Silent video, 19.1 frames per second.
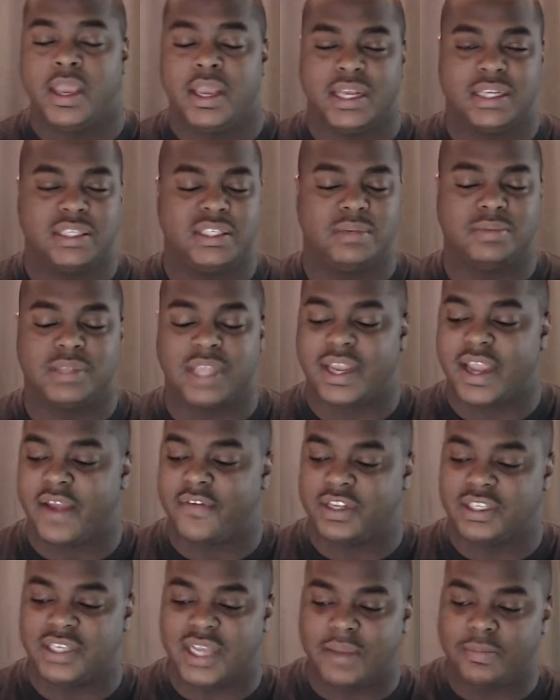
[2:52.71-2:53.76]
It seems like
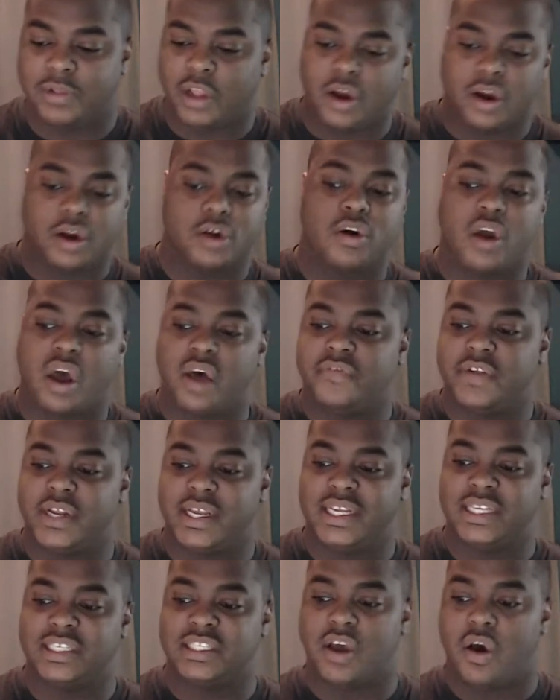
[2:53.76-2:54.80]
every time Lara Croft
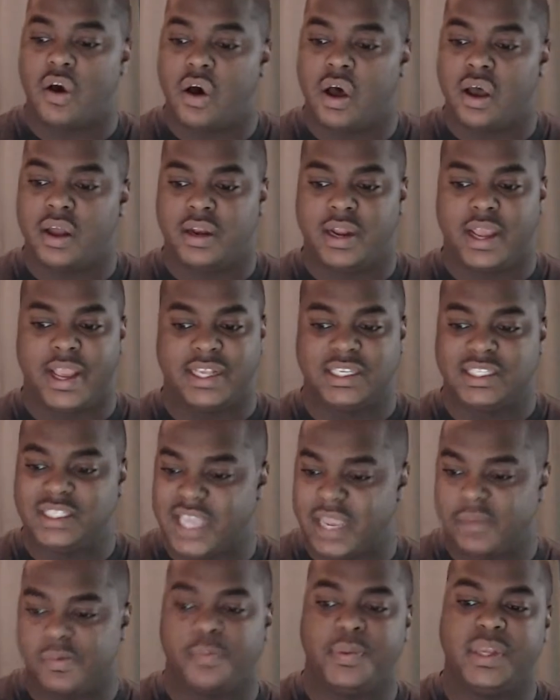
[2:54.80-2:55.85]
is on a
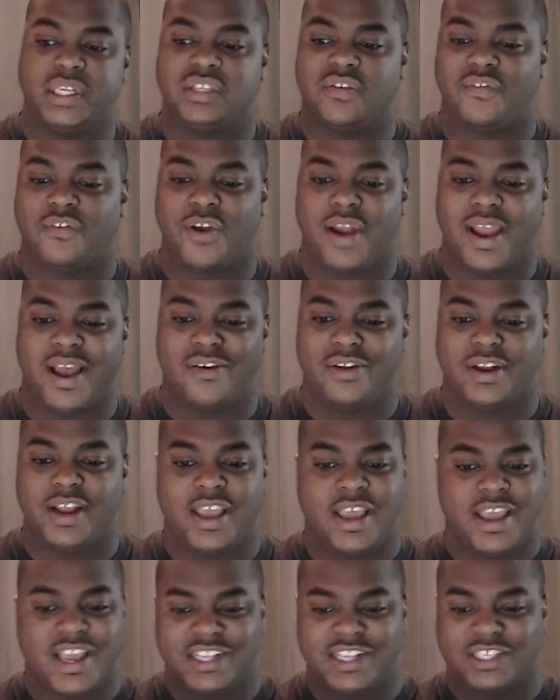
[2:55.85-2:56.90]
stable piece of ground,
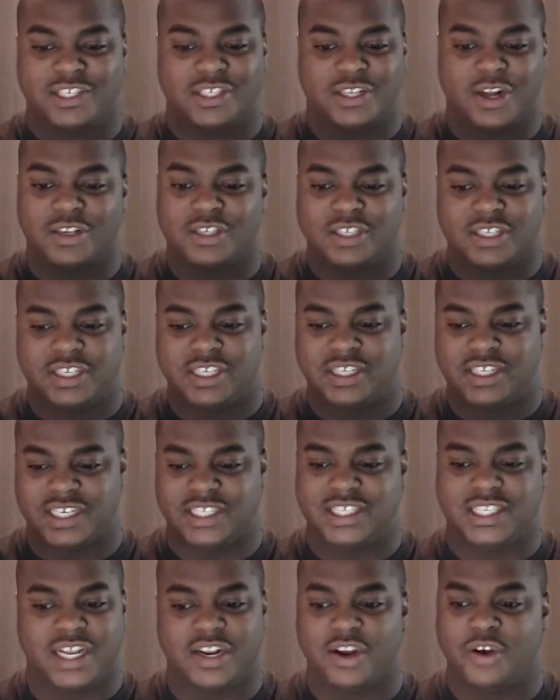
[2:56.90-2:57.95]
it starts to
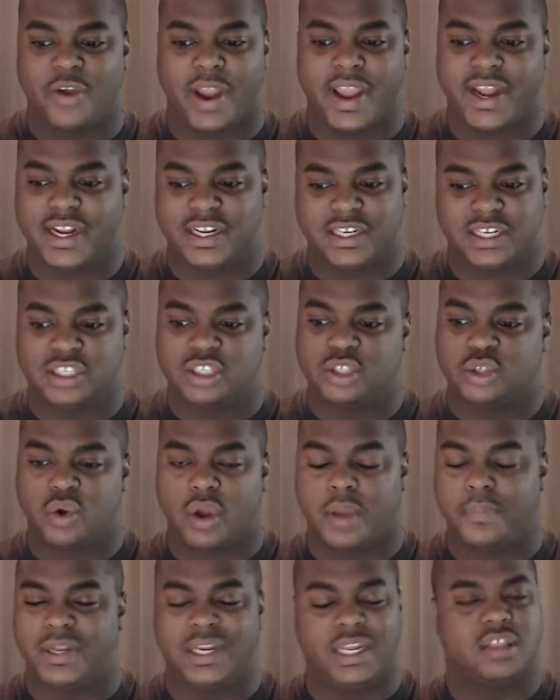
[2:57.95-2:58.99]
disintegrate and destroy
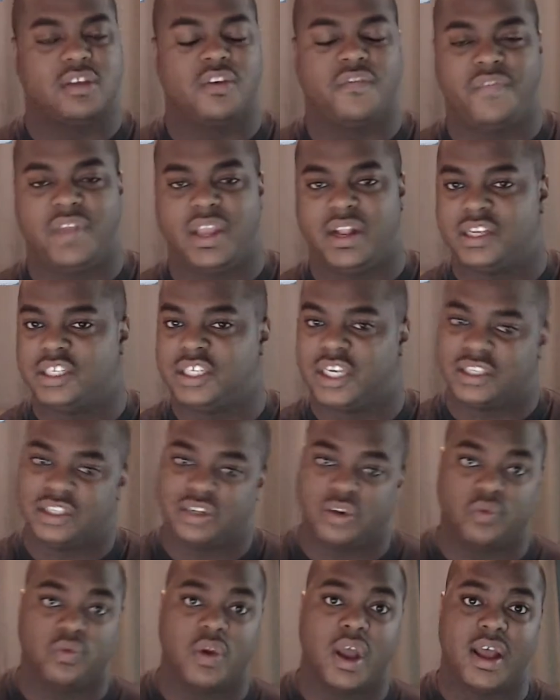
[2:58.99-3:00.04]
beneath her feet, and she has to
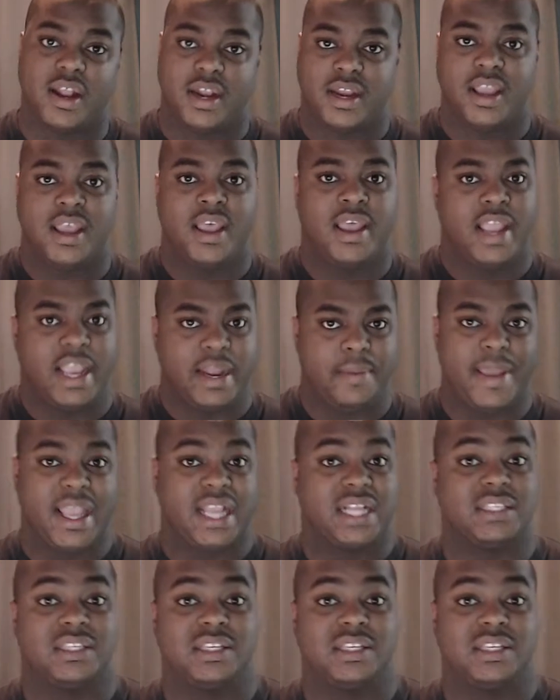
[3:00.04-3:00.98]
run and make it to